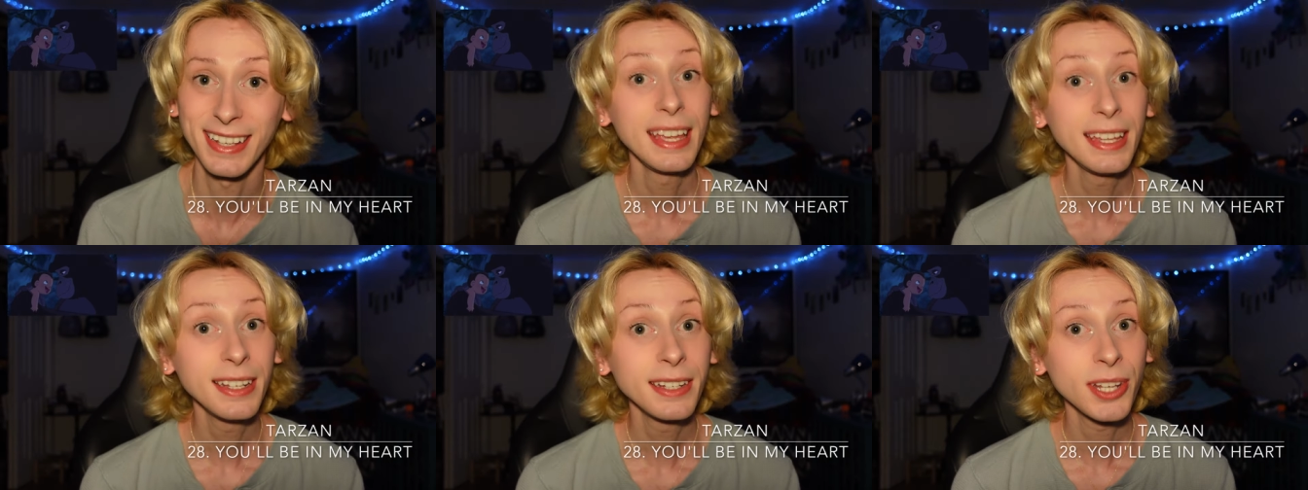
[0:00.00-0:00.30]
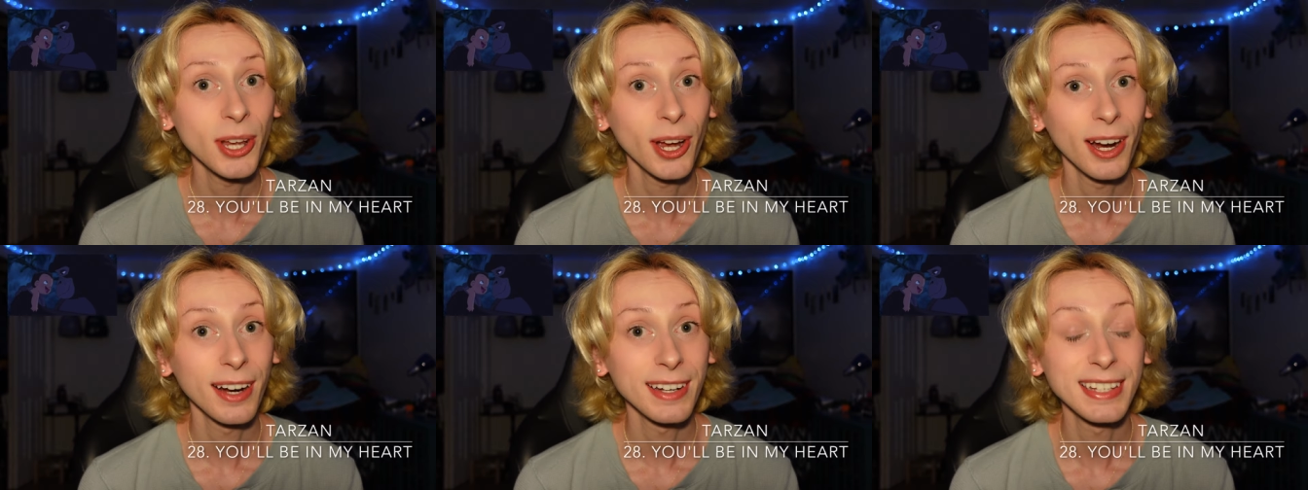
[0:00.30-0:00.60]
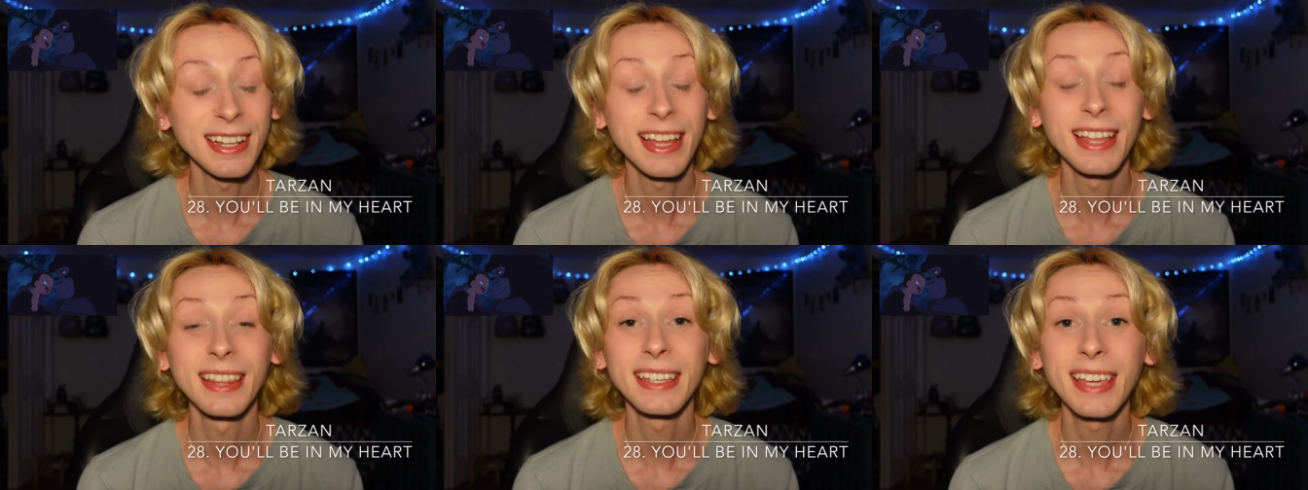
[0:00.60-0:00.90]
In
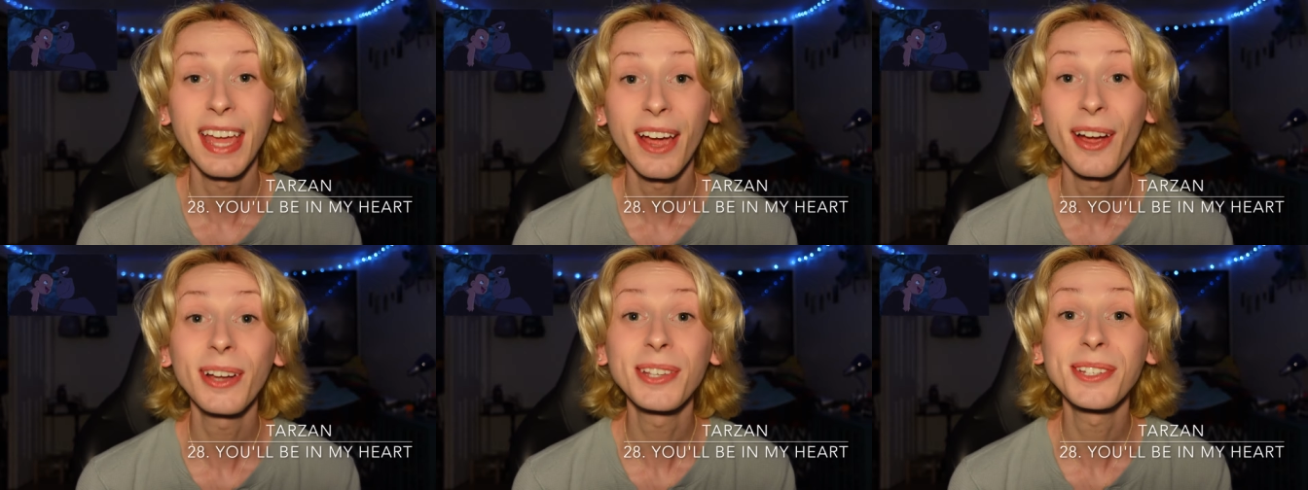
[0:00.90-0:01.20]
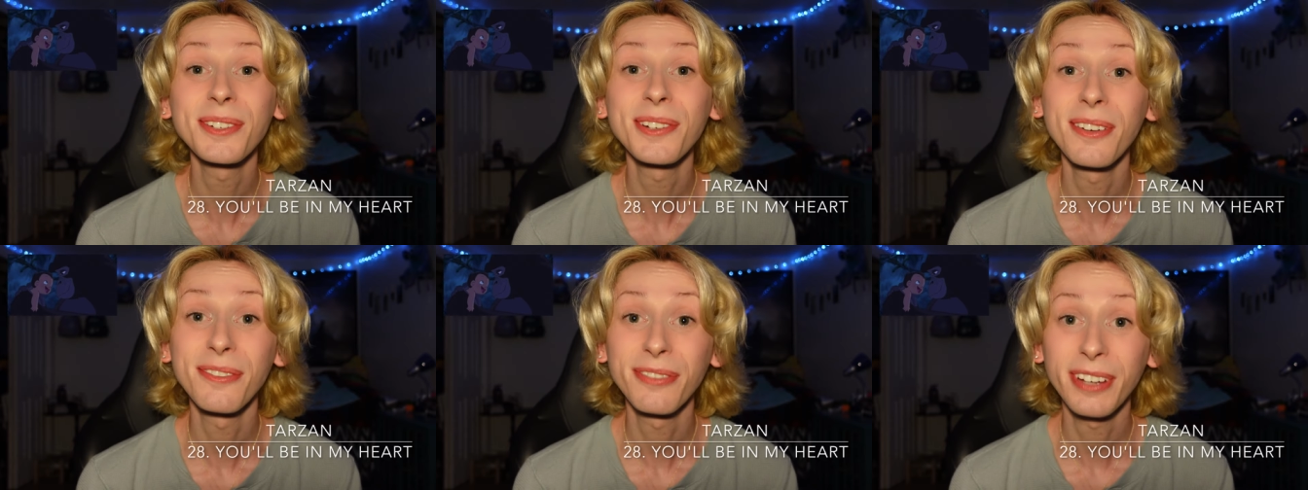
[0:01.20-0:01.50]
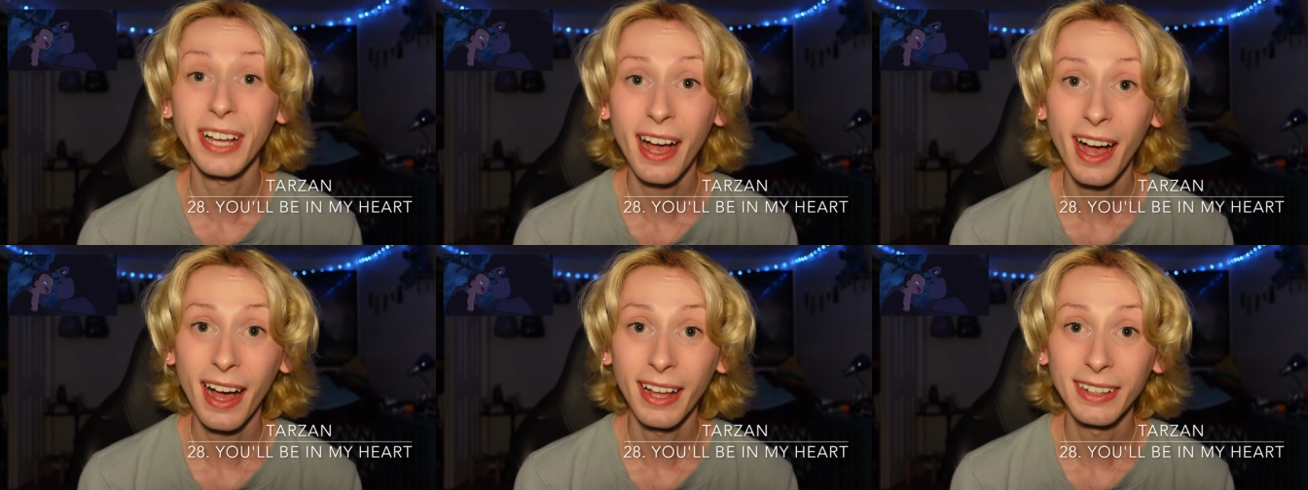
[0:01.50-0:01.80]
Tarzan, the character of
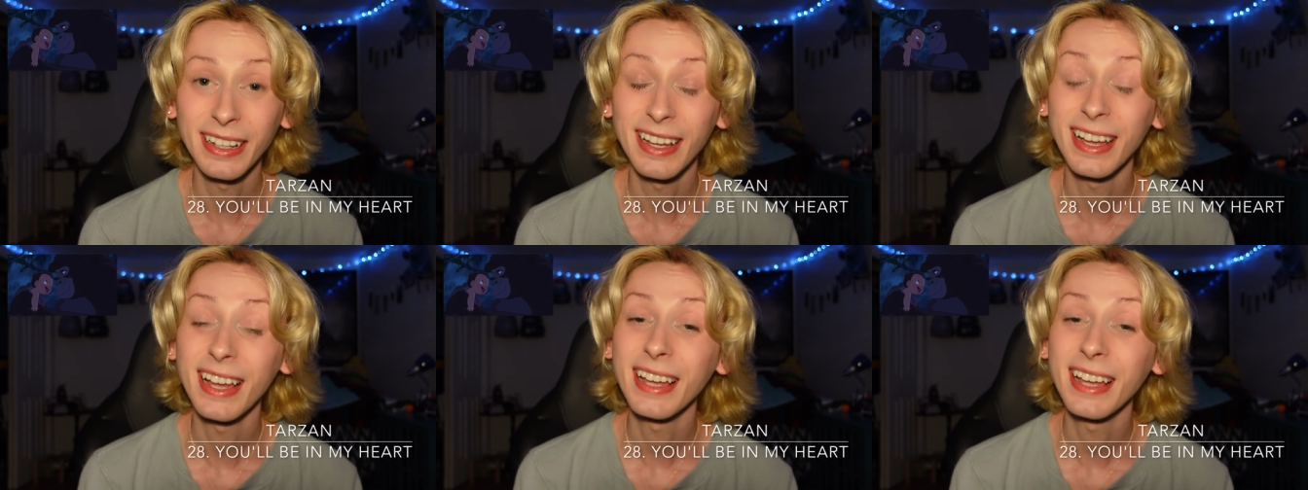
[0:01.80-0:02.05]
Kala